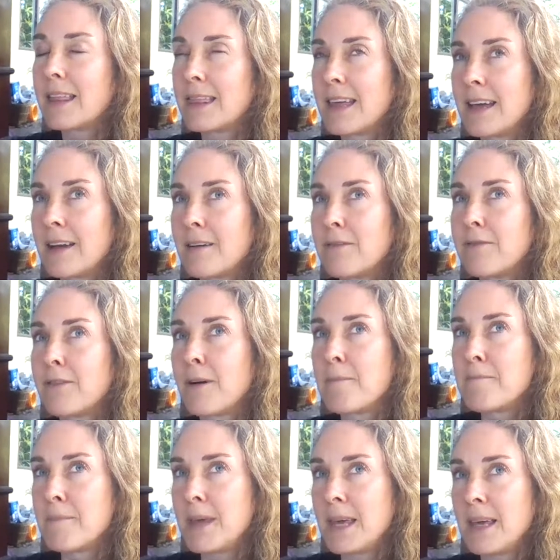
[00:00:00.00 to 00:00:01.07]
think for
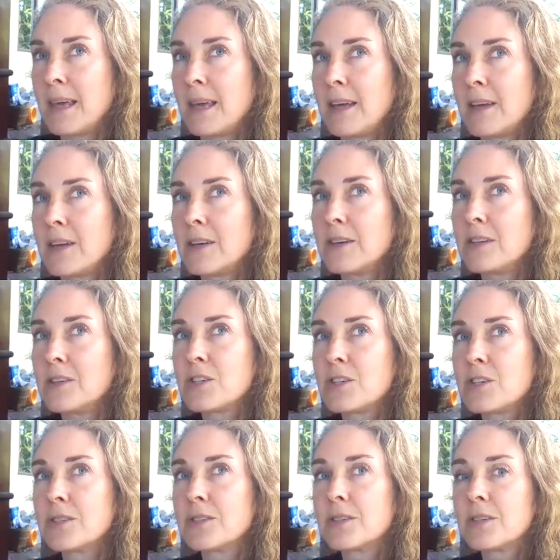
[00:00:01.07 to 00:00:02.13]
me,
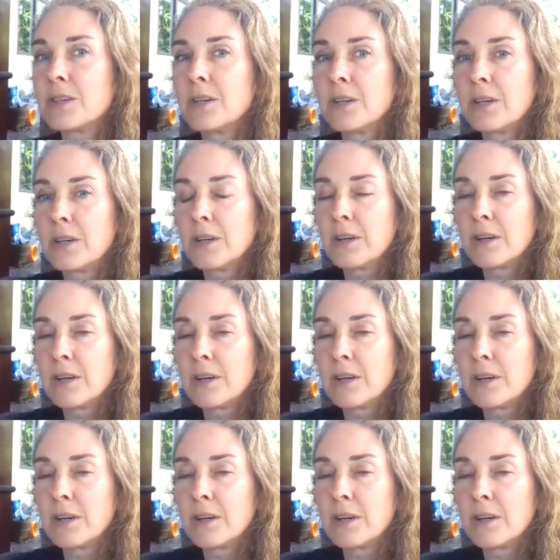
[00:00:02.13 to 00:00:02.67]
just